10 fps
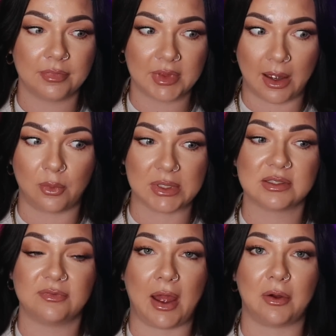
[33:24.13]
that
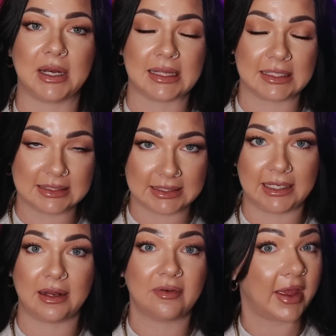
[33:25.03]
was found at the
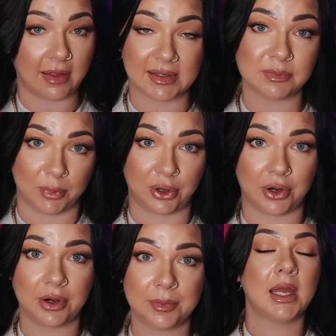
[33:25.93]
scene of Kelly's
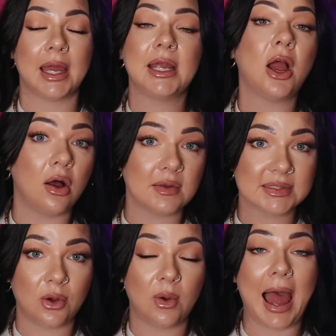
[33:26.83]
murder. And he
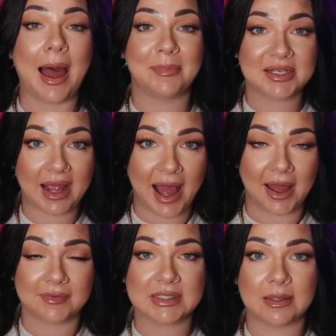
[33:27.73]
also happened to
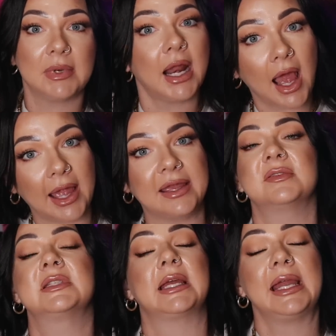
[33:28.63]
have some
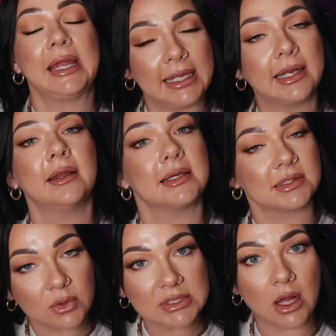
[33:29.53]
knives in his
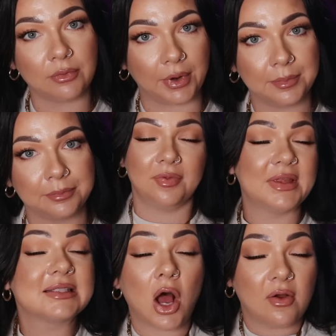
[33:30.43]
hotel room.
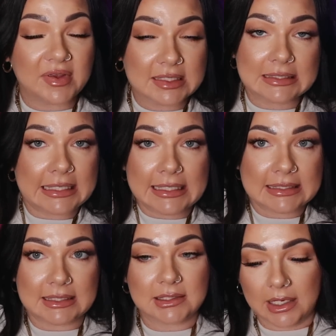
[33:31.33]
This obviously
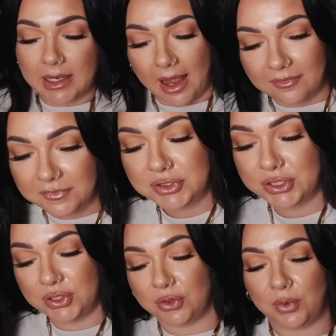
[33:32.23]
isn't enough
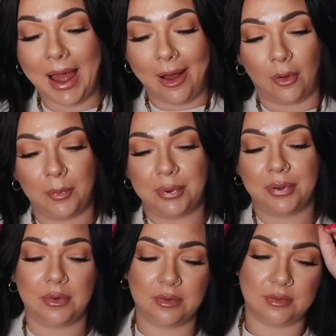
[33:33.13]
to help
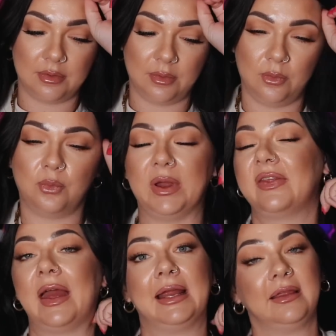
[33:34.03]

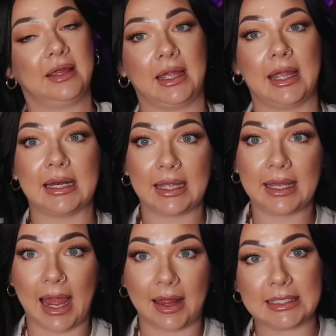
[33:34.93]
with anything in
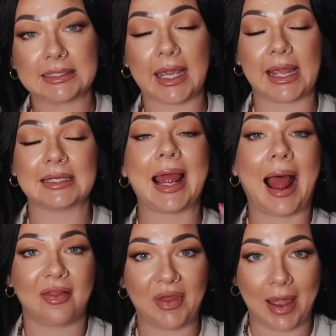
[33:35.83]
Kelly's case
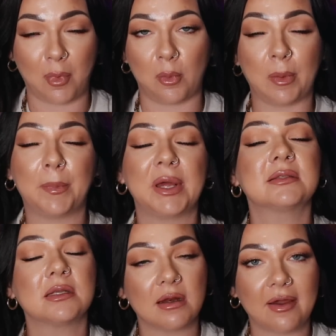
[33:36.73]
at that moment, but
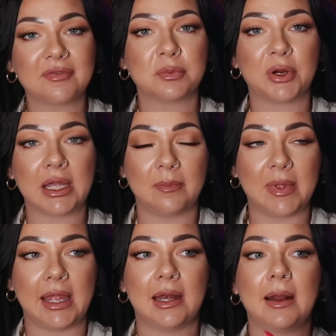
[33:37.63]
it's enough to bring him
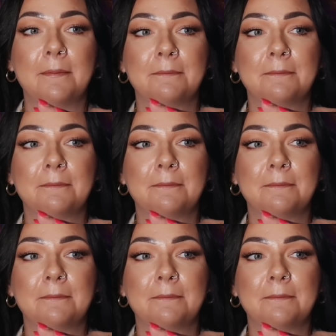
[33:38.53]
in